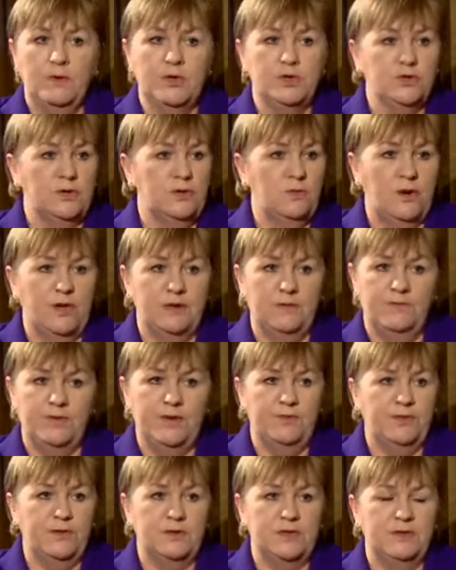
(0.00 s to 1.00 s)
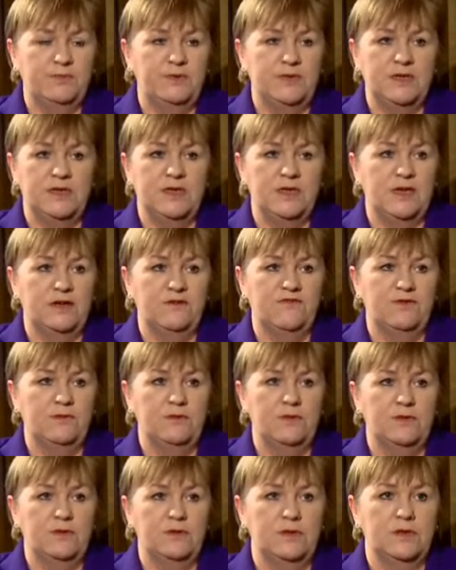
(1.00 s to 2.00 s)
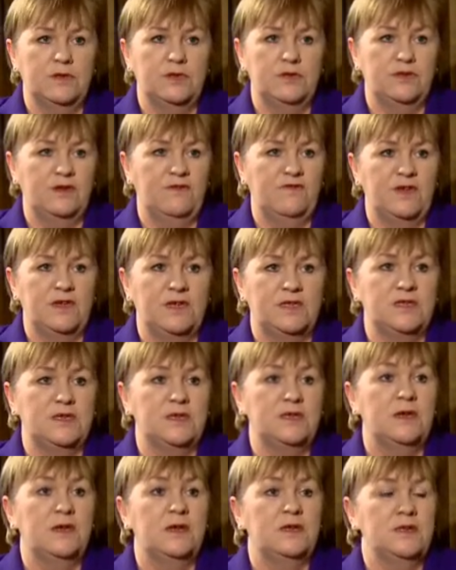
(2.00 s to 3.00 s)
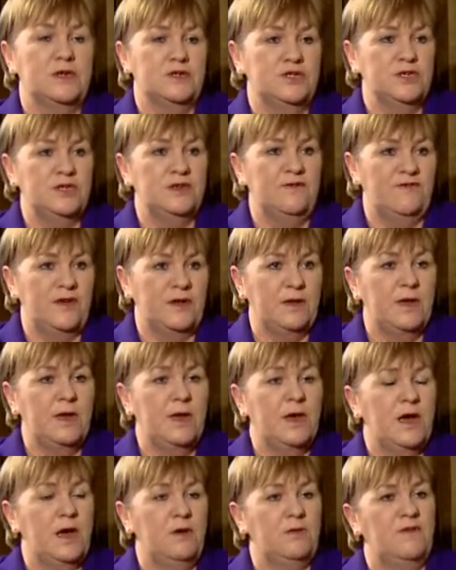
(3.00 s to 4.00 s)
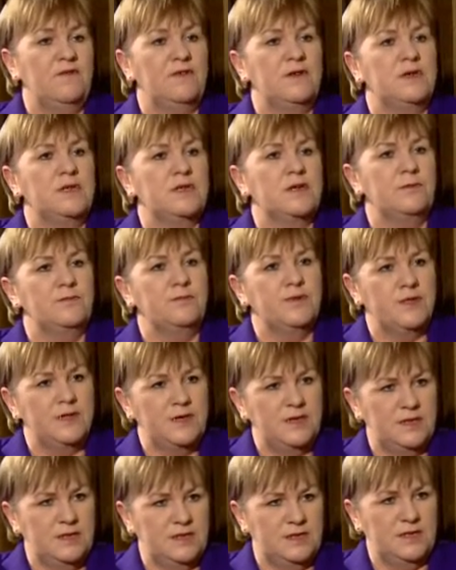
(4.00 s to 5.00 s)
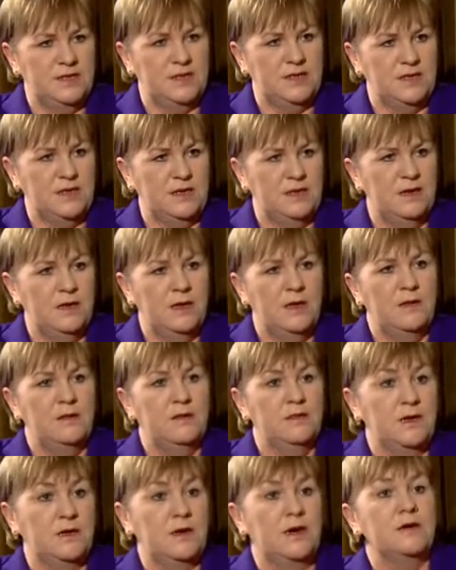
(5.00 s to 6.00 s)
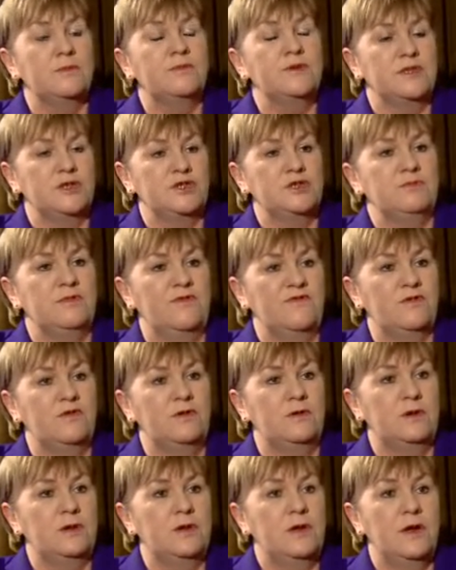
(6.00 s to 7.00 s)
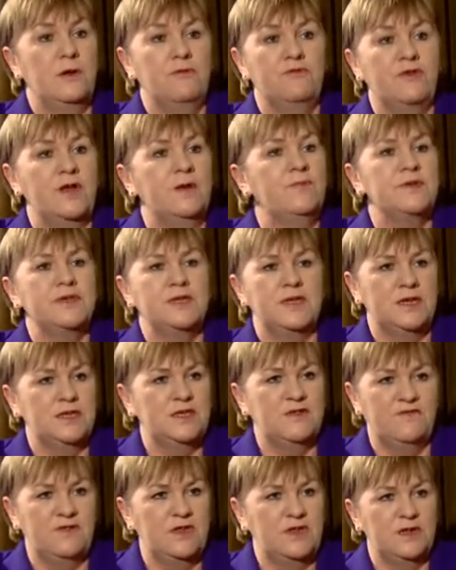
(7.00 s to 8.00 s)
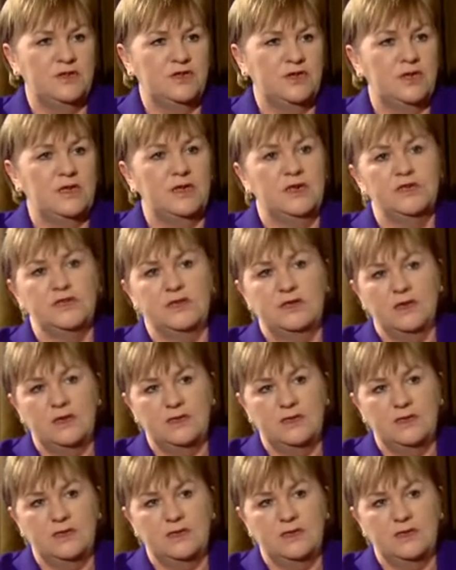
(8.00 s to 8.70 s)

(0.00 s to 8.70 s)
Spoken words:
We don't want people to be deterred from going to university to achieving. However, it's complacent to say that the current position we've got represents free education.